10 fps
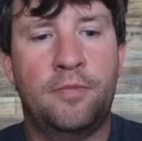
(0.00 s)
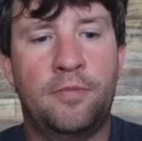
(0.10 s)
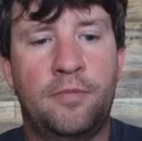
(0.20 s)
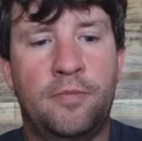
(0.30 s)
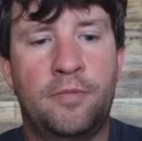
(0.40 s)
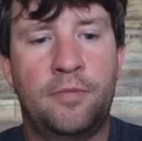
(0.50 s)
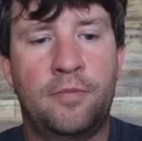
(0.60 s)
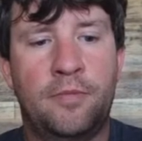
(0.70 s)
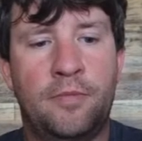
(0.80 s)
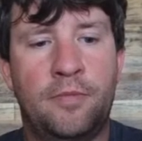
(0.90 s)

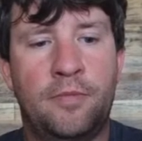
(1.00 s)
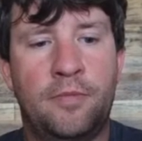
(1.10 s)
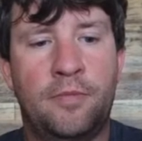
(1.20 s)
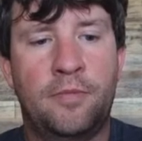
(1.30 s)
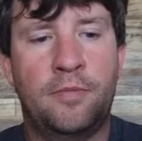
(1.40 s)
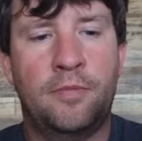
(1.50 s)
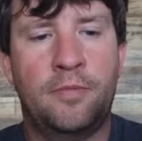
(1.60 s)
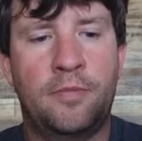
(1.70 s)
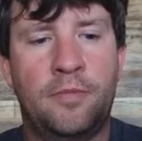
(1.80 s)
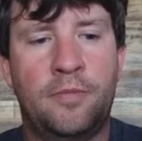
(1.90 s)

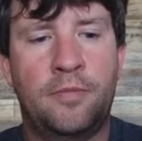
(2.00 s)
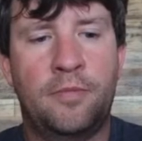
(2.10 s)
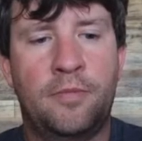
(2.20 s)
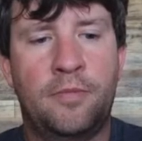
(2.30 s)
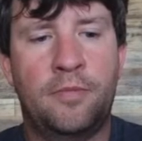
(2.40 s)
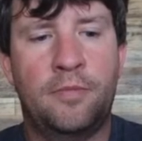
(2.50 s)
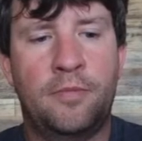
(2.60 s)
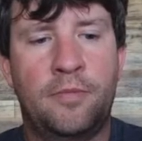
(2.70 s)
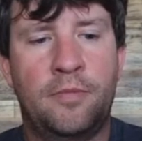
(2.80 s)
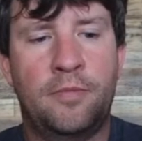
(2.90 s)

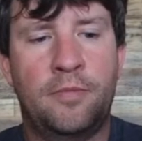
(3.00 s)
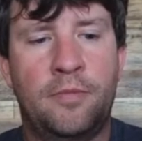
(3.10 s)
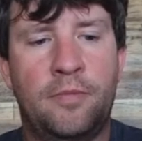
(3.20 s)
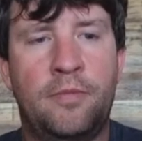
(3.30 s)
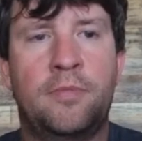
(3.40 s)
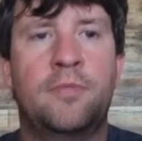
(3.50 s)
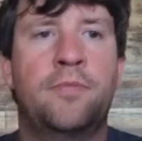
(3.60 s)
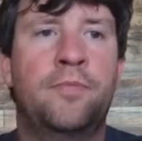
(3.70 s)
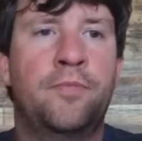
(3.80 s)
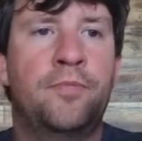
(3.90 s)

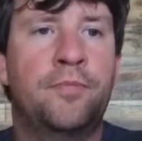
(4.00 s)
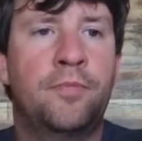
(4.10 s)
This person isn't speaking.